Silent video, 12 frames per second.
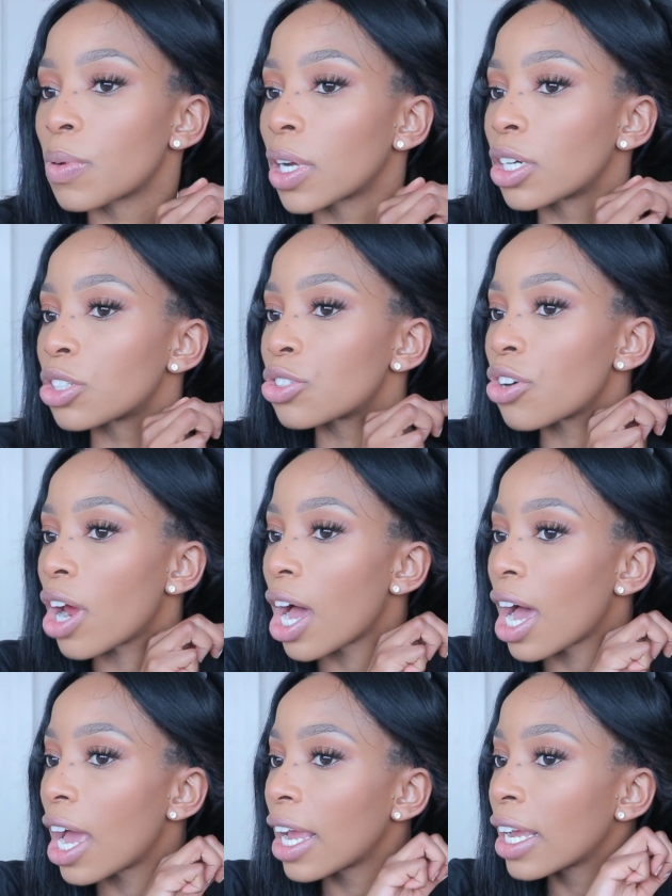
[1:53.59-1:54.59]
we're gonna
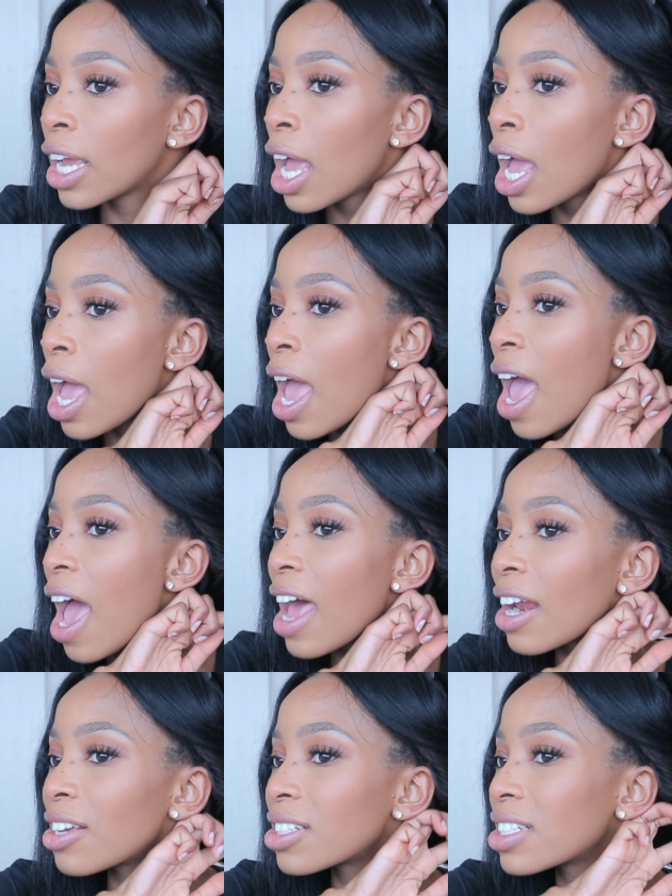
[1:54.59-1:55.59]
try.
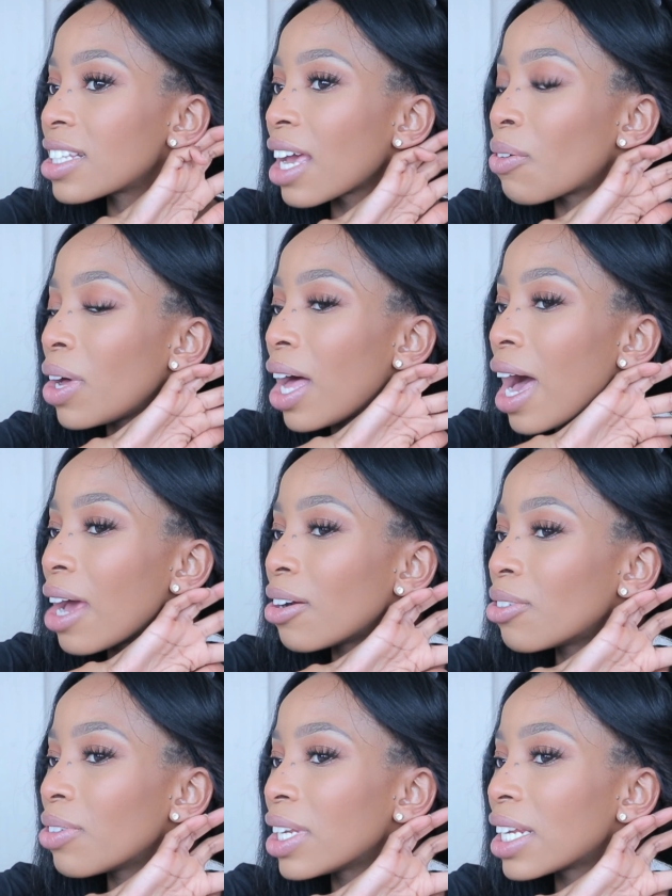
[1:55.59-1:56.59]
And I was just like, well, I
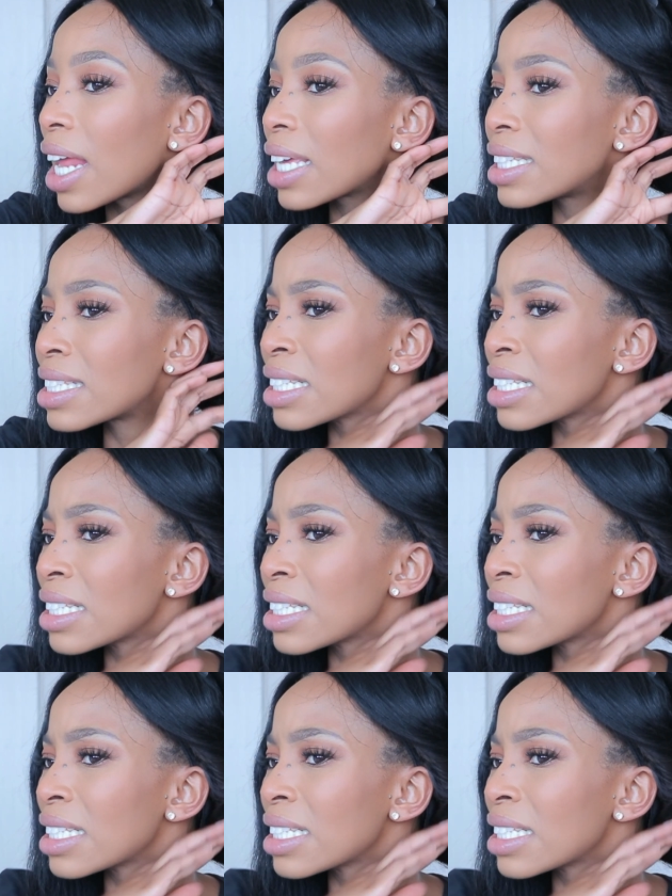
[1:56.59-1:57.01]
don't really like